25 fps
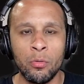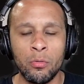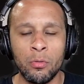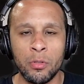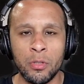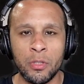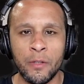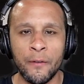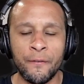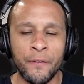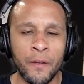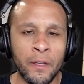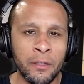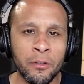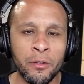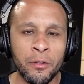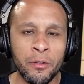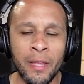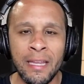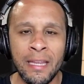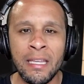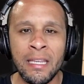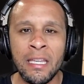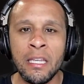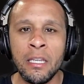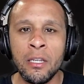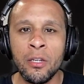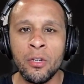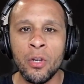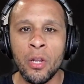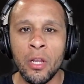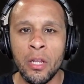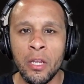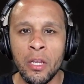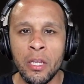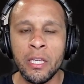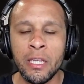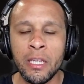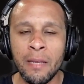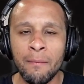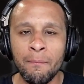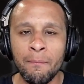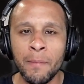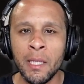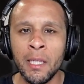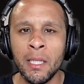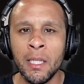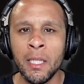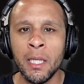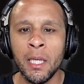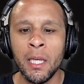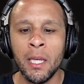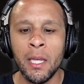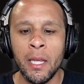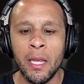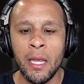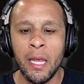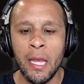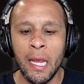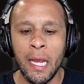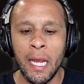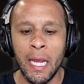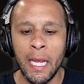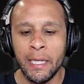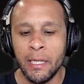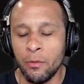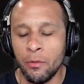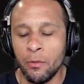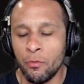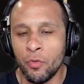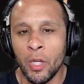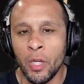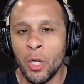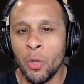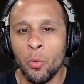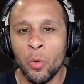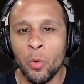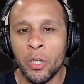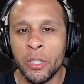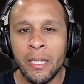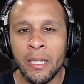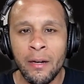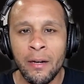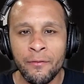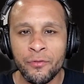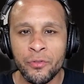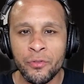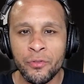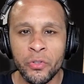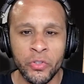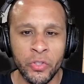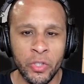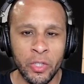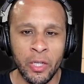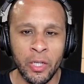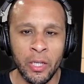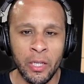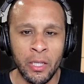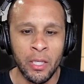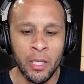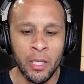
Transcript: defender that he can be, and it really worked out for us today.